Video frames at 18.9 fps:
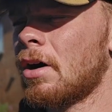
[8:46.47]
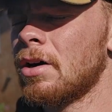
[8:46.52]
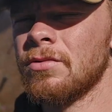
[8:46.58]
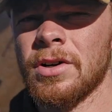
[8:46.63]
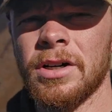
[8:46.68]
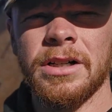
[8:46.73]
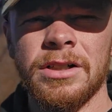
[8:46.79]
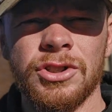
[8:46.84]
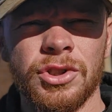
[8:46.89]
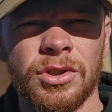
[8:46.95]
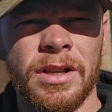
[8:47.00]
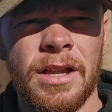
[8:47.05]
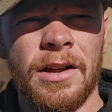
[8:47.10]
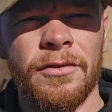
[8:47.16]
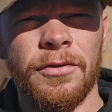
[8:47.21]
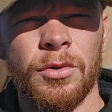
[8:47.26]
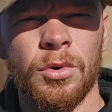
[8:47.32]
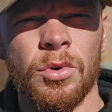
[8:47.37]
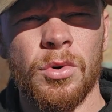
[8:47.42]
I really enjoy
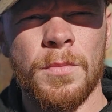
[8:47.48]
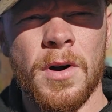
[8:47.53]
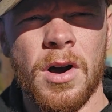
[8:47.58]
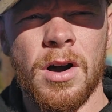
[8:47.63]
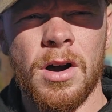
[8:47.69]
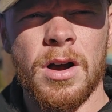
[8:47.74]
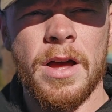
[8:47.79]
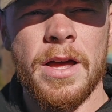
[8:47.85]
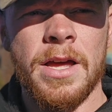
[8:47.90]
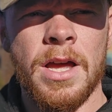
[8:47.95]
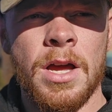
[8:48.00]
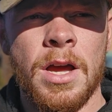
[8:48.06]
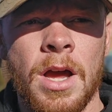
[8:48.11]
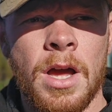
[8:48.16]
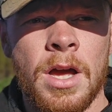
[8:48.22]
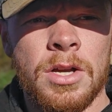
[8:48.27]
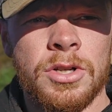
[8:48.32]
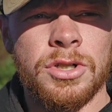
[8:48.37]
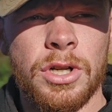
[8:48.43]
that for my
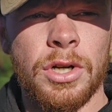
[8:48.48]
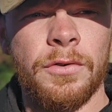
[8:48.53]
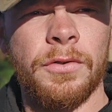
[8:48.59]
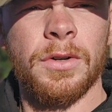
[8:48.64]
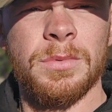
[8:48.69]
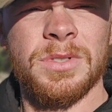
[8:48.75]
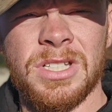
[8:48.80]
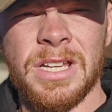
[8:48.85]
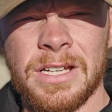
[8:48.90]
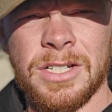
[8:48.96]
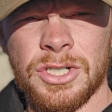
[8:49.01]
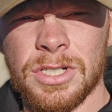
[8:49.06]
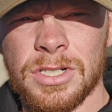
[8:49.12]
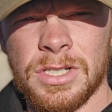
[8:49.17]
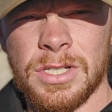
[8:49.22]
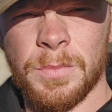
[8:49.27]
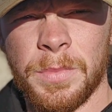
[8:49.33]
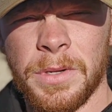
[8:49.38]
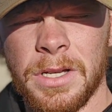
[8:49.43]
snow foam
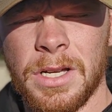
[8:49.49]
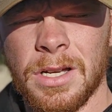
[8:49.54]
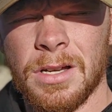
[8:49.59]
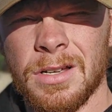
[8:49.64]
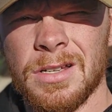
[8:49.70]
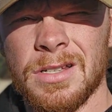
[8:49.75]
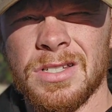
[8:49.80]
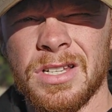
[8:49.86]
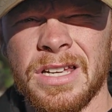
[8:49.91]
stages because